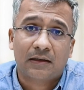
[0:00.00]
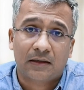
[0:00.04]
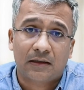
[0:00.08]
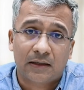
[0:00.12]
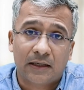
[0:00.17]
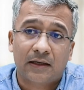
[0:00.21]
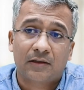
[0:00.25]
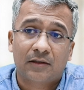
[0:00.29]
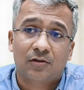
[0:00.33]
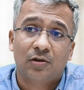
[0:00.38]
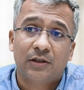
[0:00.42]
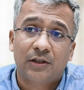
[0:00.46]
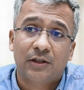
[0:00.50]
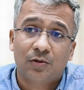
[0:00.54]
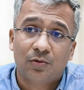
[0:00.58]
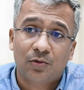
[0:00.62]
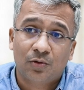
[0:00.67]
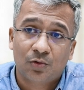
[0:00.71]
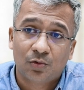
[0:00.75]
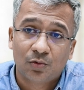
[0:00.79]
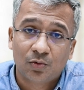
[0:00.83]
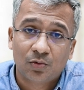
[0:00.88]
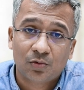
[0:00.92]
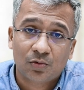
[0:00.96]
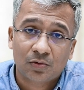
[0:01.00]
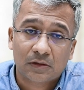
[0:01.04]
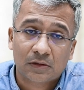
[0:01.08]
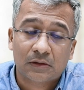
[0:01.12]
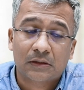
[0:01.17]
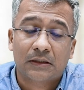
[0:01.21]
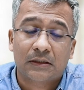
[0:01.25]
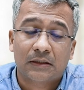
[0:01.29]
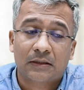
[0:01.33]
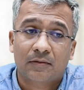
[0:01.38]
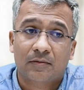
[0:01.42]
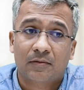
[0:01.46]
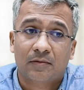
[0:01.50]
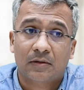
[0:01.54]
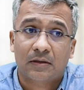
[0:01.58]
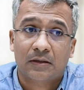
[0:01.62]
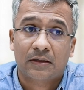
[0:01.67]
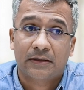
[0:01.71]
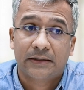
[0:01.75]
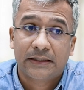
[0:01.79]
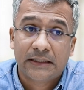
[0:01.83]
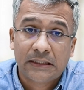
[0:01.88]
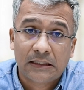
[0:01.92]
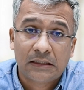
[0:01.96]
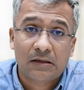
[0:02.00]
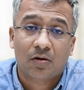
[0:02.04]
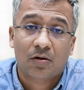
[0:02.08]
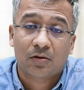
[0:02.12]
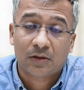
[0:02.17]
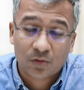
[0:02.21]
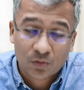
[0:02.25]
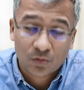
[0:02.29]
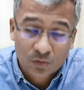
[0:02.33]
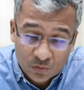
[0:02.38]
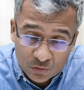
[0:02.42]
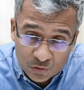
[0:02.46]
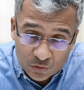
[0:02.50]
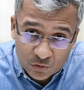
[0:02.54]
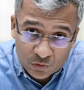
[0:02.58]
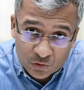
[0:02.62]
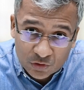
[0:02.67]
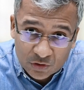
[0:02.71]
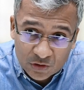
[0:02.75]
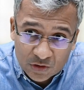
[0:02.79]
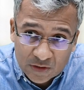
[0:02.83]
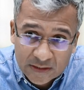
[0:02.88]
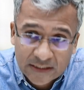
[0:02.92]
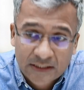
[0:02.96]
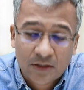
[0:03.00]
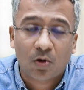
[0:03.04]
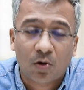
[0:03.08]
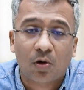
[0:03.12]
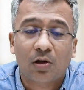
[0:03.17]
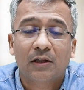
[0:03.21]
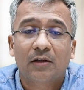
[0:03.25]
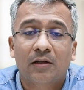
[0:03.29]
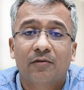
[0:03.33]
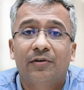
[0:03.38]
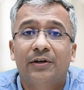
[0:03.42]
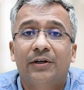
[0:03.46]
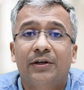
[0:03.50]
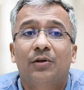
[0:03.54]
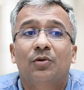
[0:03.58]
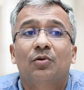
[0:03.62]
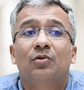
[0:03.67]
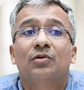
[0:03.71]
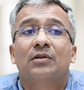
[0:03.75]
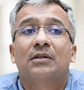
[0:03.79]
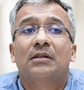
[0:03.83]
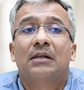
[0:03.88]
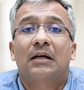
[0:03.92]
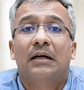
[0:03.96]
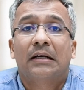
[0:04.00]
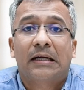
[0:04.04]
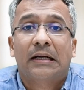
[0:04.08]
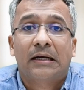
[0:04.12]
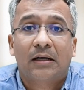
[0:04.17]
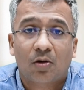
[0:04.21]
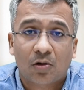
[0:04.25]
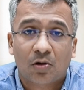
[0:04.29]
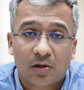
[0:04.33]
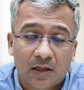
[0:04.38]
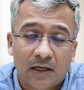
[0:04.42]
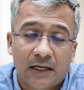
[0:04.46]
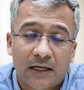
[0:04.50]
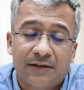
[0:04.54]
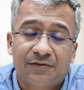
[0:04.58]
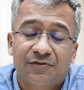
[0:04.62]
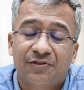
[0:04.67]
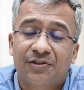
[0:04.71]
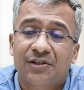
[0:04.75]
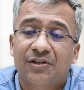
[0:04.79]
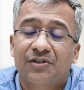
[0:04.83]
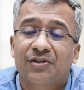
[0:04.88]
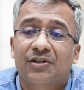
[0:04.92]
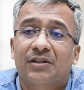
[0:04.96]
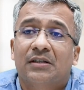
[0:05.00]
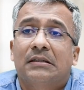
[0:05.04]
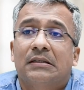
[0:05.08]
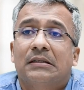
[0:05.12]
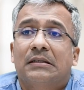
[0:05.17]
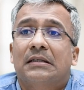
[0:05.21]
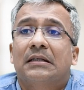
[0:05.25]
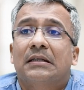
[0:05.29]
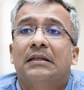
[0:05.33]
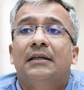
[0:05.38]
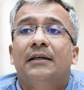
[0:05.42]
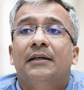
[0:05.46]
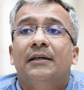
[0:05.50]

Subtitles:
actually you do read, do see all the videos, attend all the live sessions,